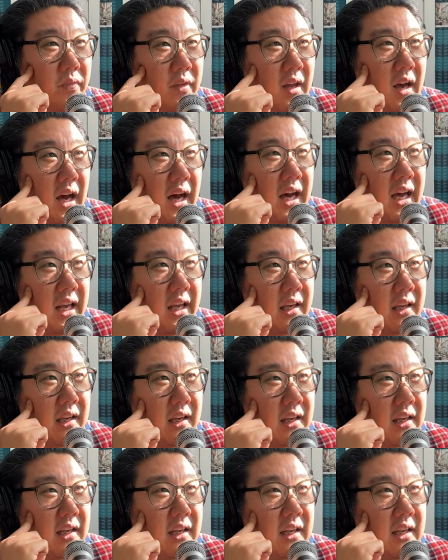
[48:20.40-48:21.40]
I
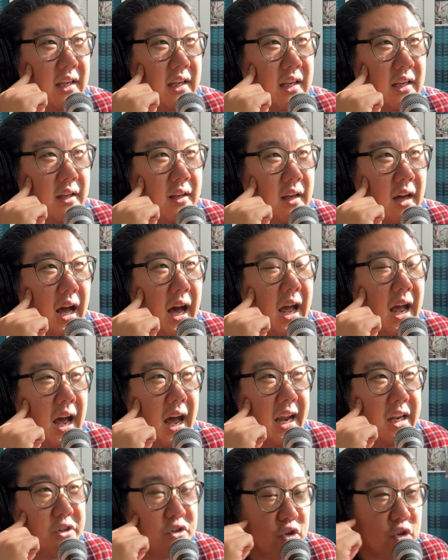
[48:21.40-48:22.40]

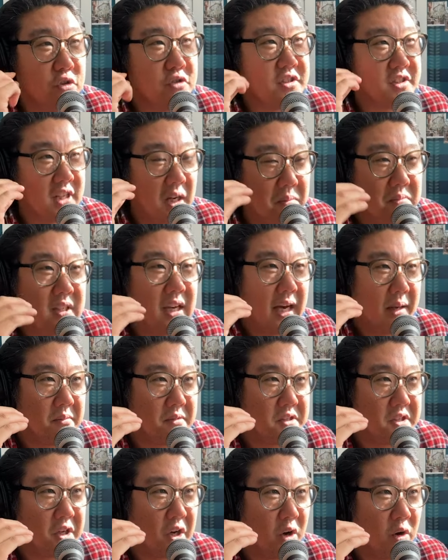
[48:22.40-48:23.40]
do
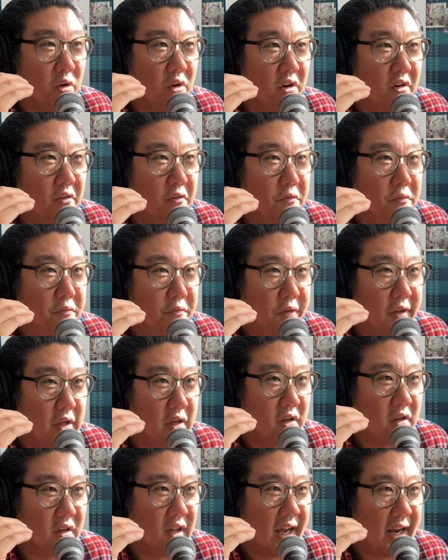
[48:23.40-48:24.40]
sometimes though
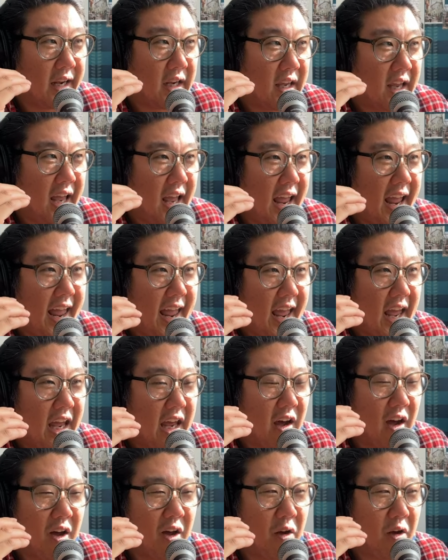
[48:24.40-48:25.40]
feel like
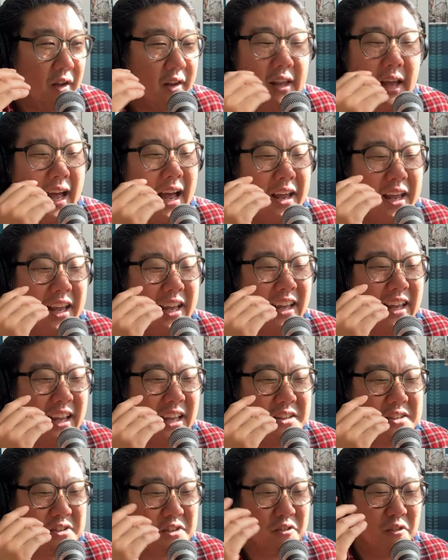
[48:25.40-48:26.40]

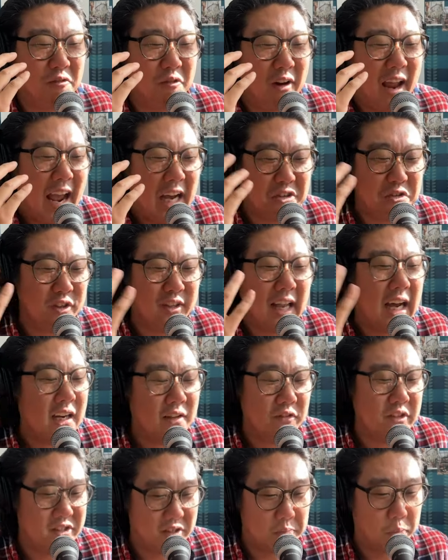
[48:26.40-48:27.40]
it's actually not
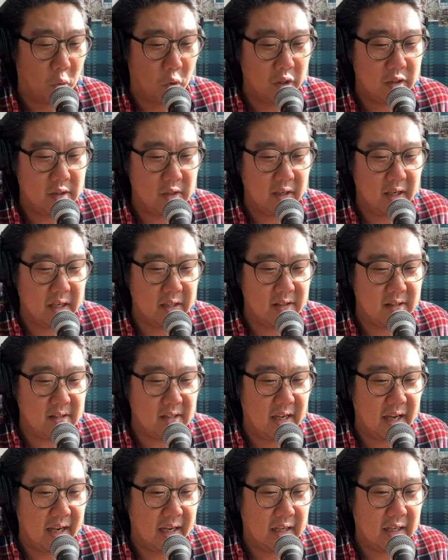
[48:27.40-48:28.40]
even sport. It's
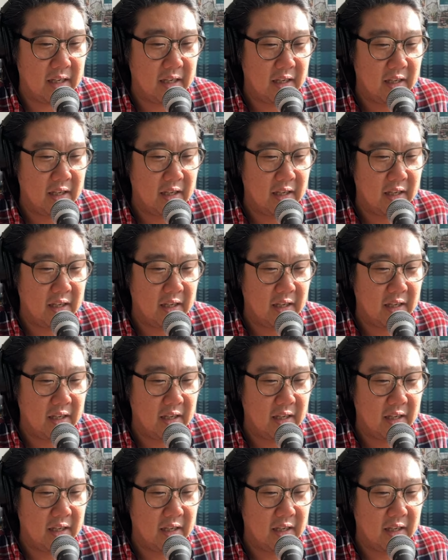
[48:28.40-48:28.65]
like,